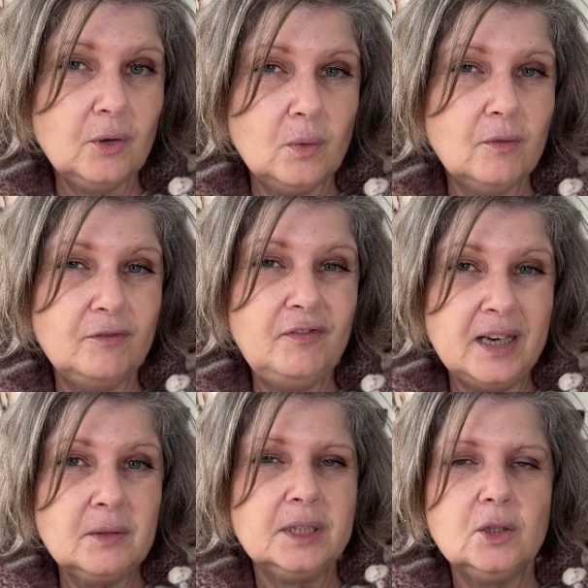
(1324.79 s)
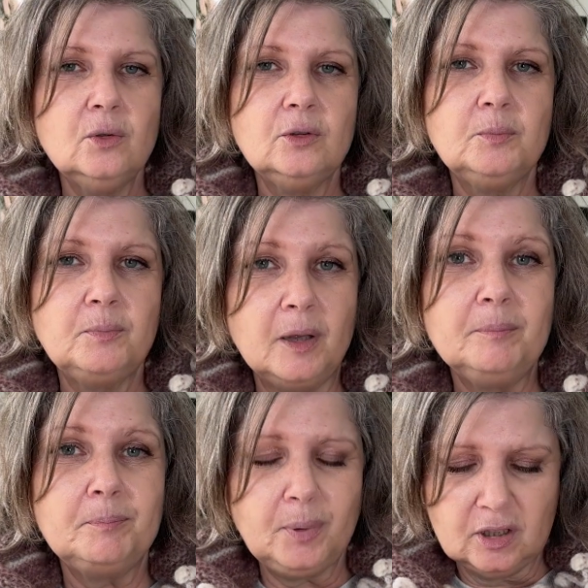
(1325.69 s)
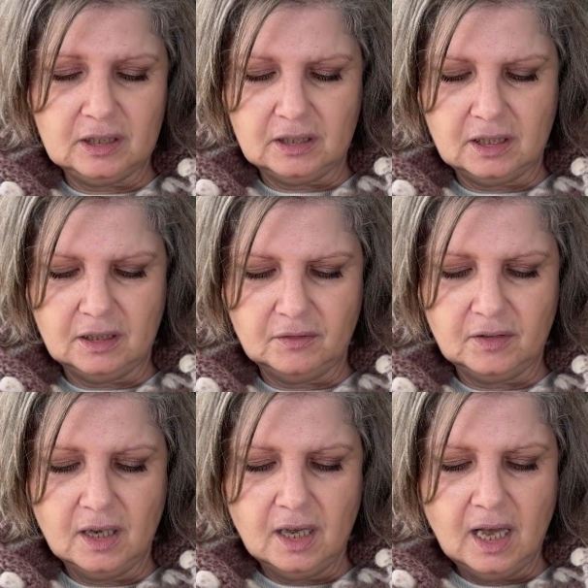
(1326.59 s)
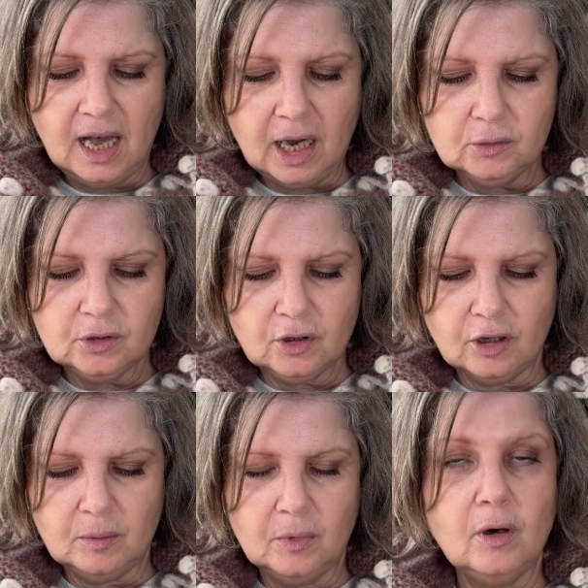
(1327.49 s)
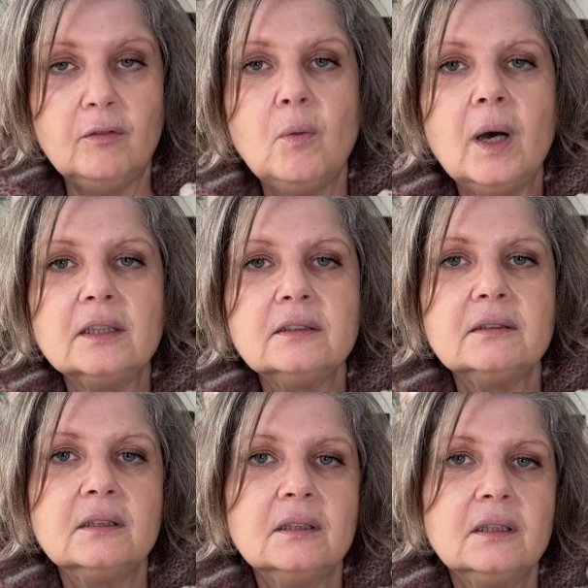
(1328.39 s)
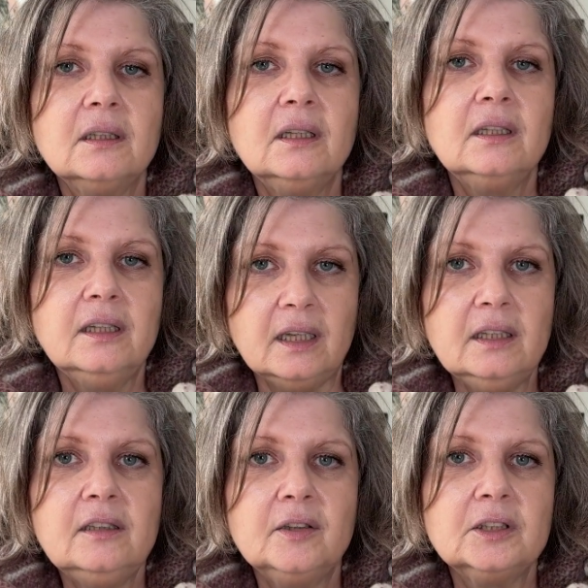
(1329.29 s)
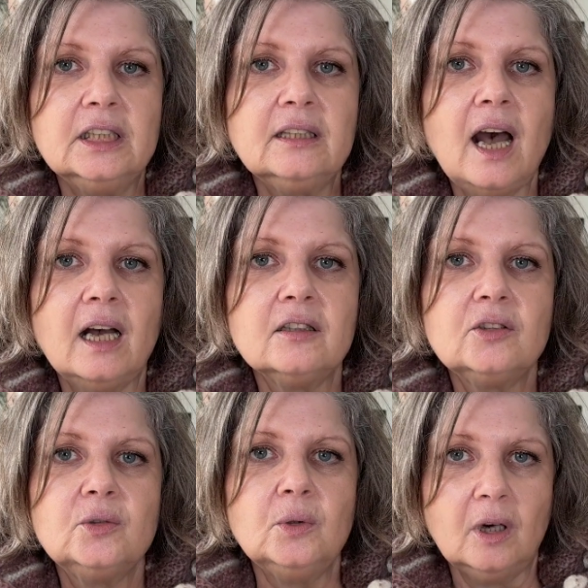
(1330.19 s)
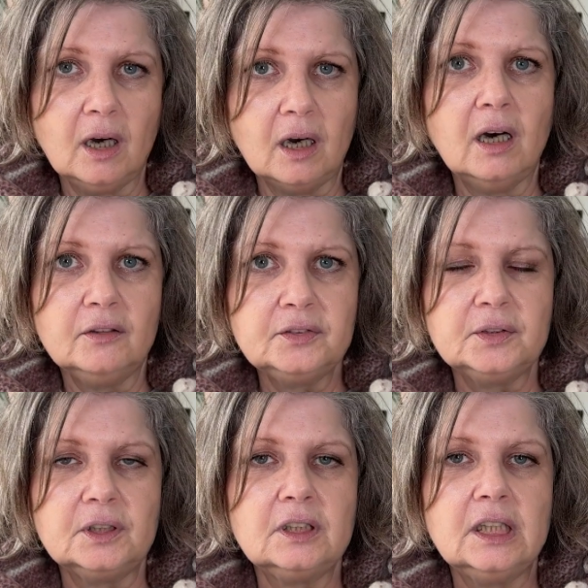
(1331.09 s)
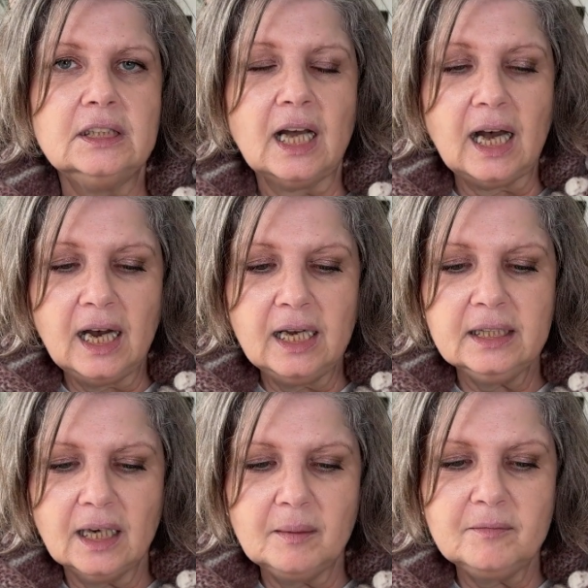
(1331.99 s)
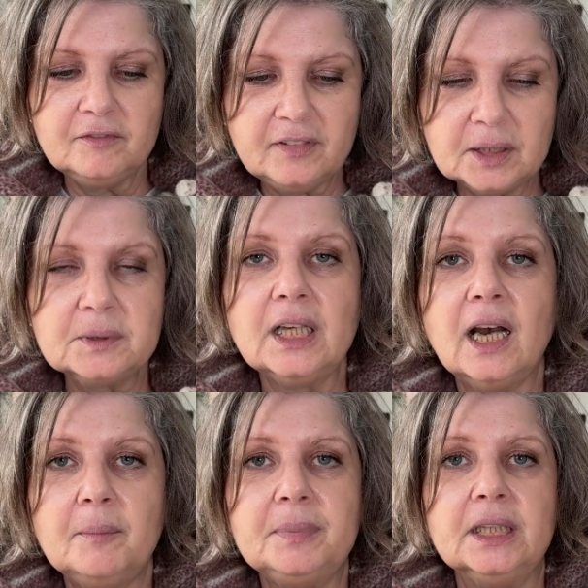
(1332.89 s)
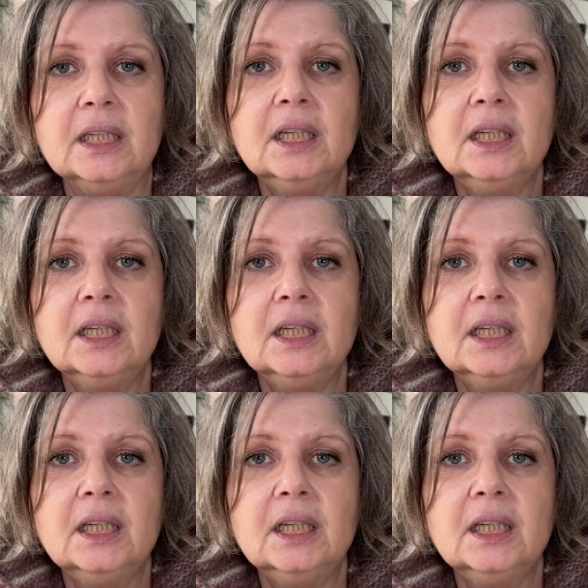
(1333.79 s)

very good and positive outcome of what the internet has to offer, and I am very happy